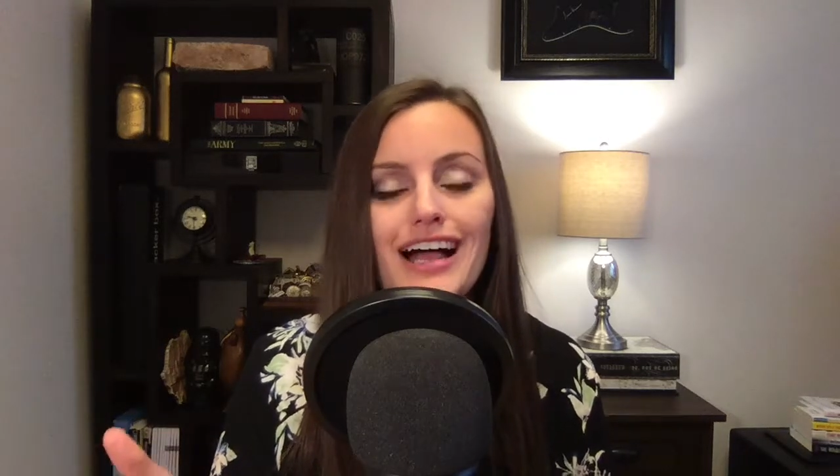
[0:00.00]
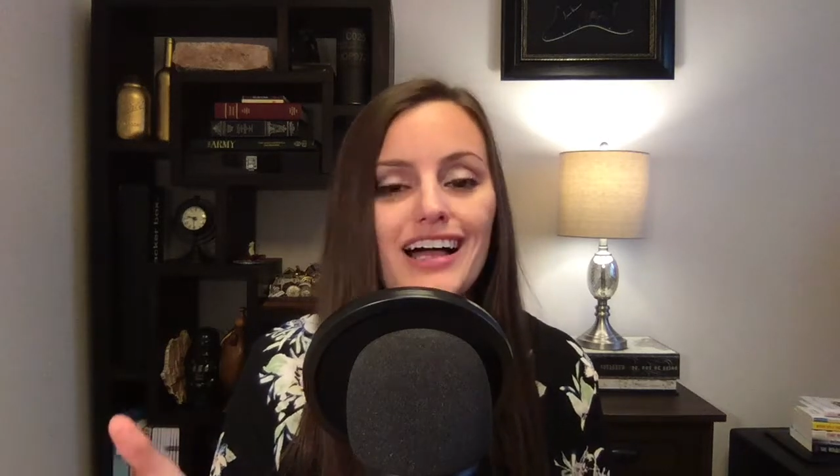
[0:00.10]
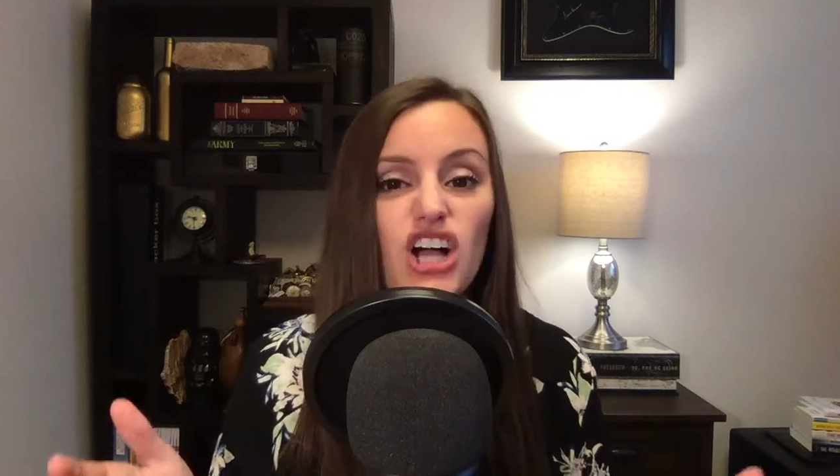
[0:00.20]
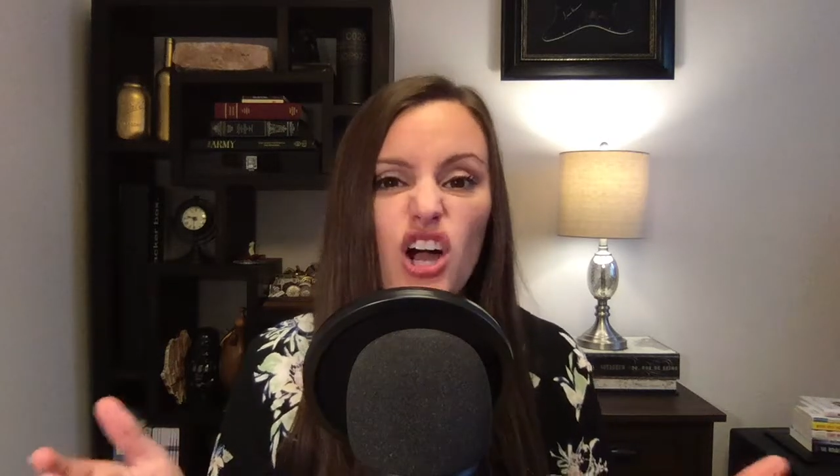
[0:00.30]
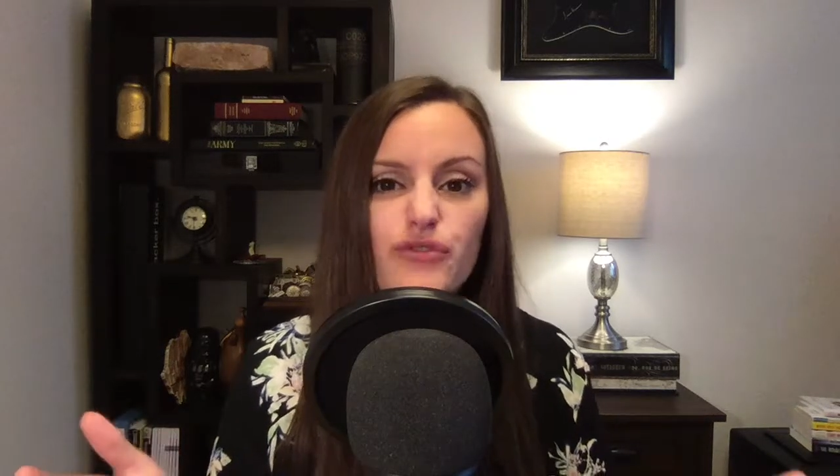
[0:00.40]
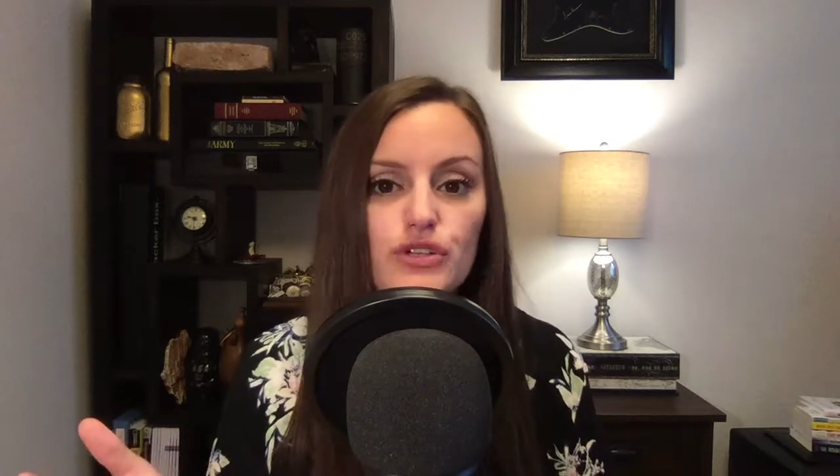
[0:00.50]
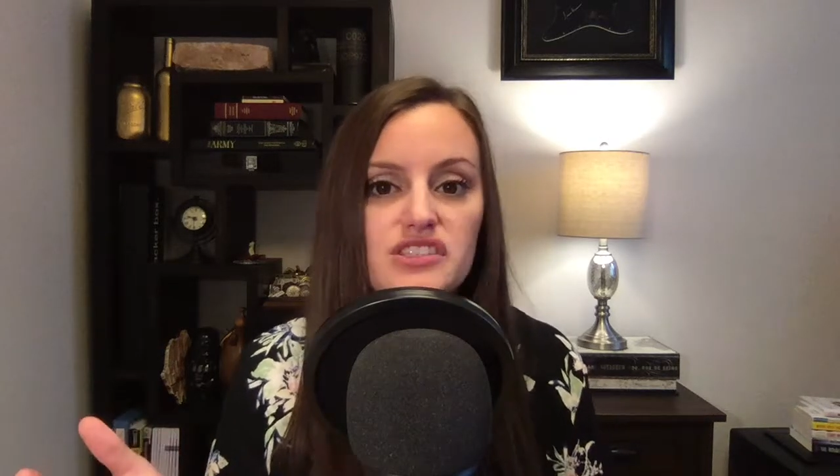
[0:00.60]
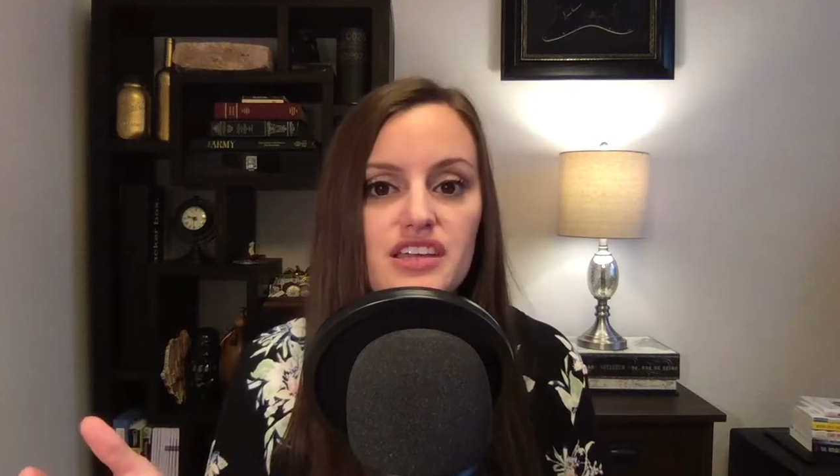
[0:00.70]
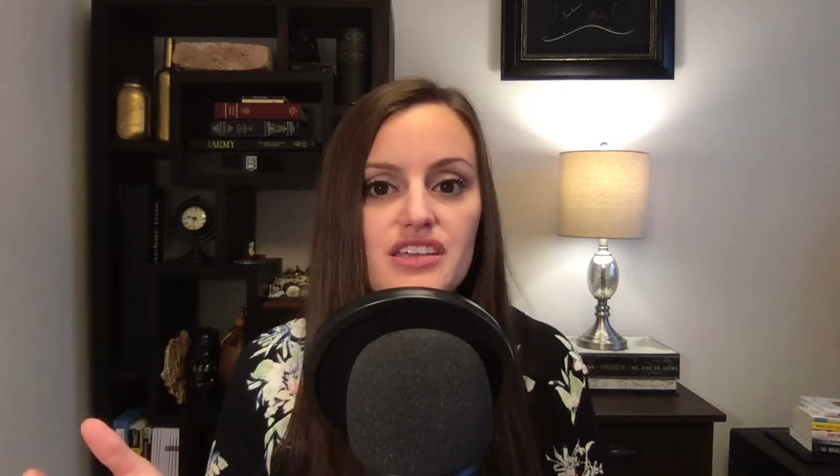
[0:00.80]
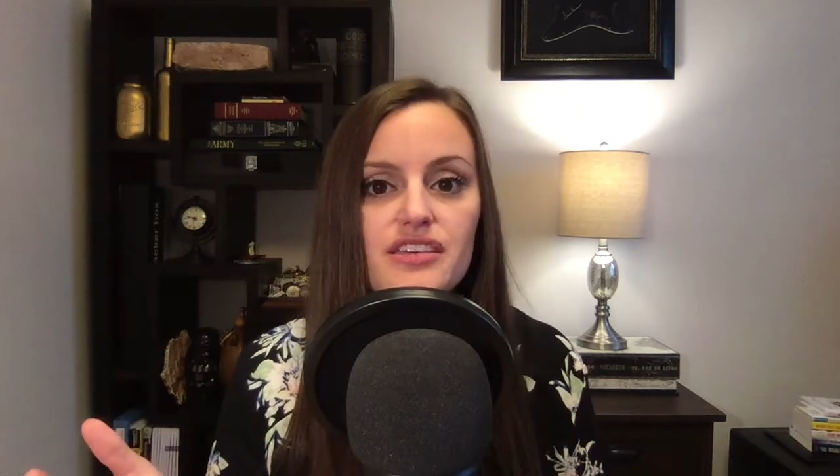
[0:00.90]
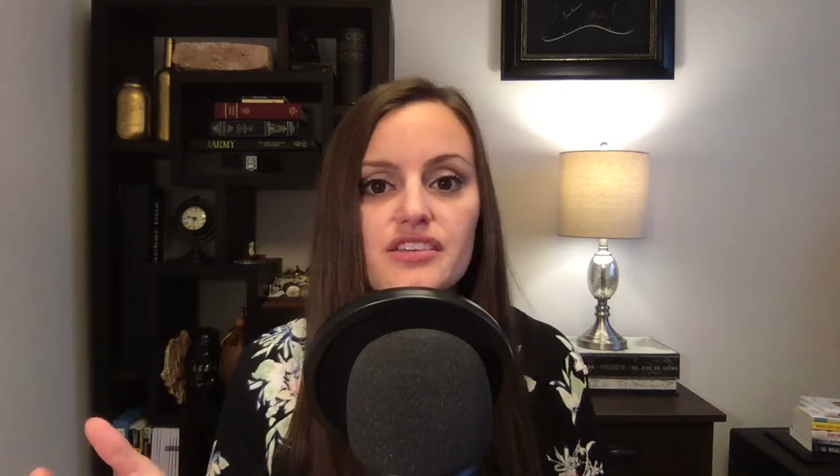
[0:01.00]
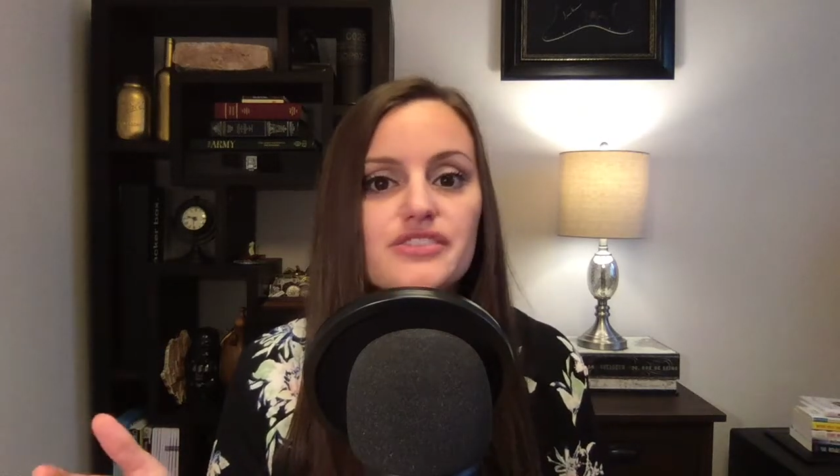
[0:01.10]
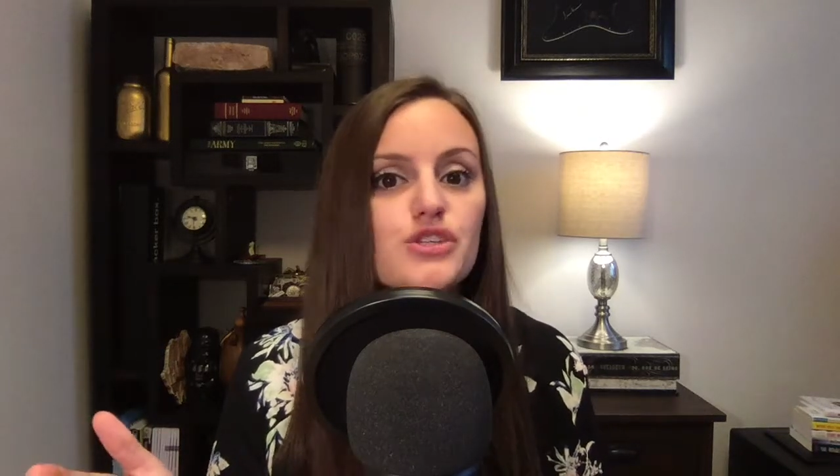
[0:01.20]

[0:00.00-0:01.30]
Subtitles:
a conference like this,